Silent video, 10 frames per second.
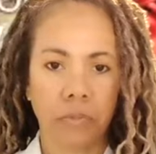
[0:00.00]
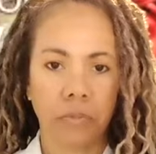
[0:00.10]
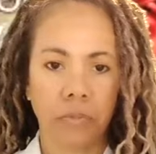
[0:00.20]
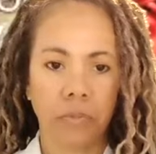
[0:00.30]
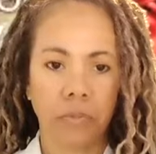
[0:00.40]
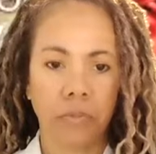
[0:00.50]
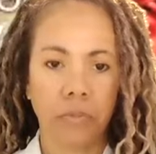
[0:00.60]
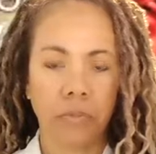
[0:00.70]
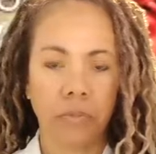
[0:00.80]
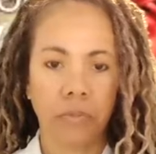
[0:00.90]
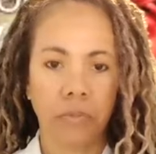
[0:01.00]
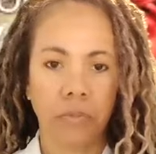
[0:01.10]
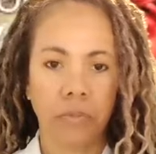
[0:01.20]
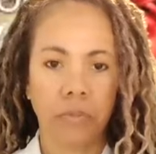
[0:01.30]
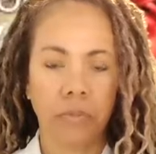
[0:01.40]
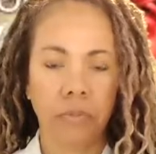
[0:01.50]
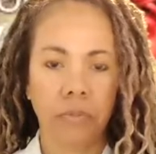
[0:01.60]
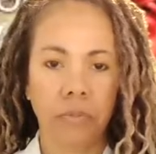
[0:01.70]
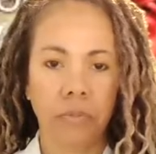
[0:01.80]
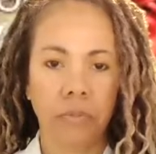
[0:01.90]

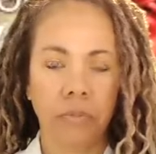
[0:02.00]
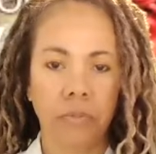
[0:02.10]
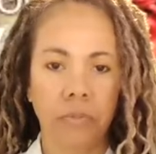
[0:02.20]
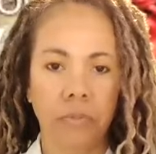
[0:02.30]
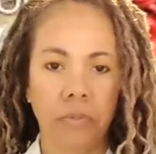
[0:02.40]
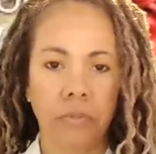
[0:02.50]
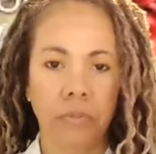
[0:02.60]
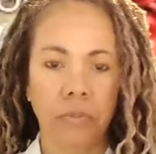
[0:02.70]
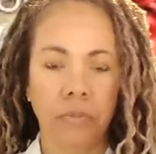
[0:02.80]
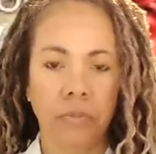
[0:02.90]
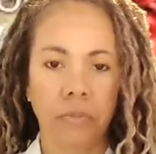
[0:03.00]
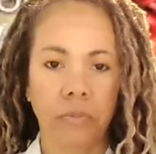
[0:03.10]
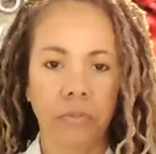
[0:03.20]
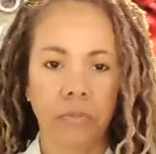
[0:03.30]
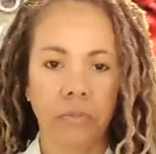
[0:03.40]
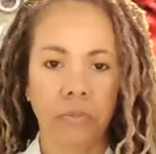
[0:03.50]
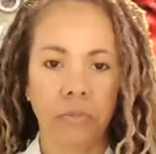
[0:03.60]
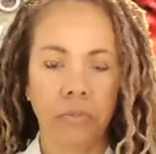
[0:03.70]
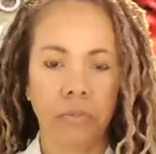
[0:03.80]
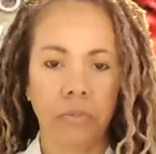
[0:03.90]

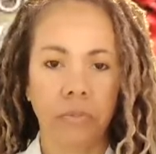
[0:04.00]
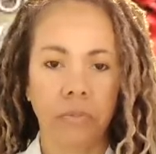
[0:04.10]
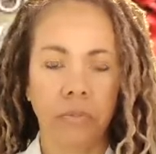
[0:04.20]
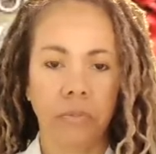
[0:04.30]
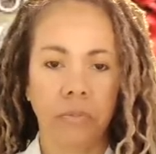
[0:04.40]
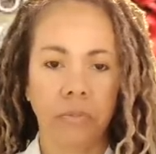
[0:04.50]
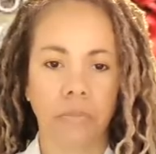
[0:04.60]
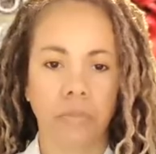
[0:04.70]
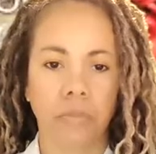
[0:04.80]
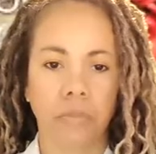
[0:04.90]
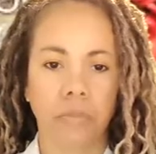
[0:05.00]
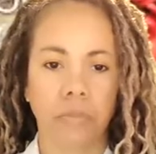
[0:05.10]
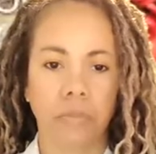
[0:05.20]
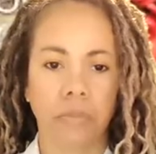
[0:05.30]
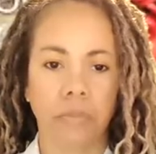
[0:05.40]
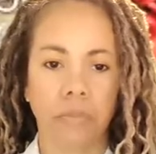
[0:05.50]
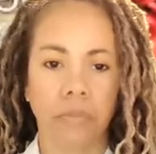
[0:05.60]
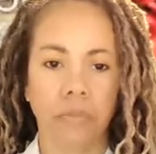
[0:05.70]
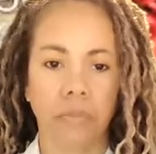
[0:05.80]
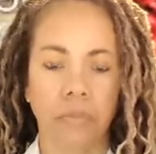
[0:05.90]

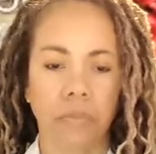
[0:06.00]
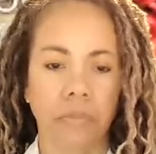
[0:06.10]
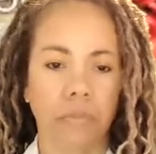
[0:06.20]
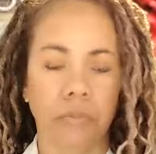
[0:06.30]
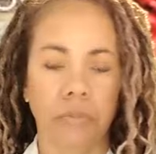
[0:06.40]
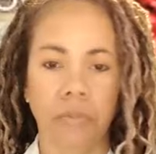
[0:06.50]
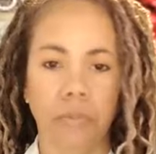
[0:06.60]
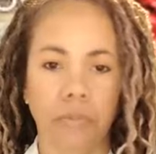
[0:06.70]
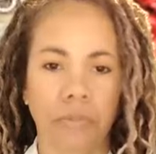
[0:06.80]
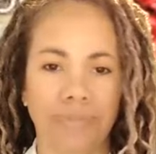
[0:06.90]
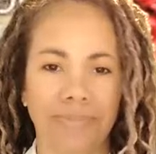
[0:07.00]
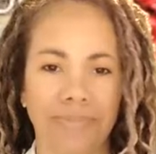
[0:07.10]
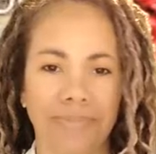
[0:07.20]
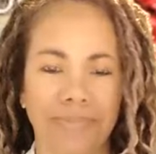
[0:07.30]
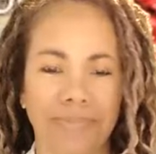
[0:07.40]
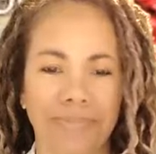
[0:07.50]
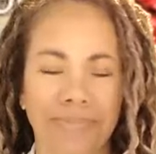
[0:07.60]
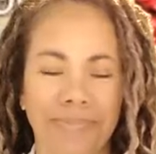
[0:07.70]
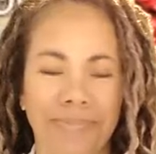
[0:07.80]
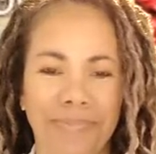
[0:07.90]
The person shown says nothing.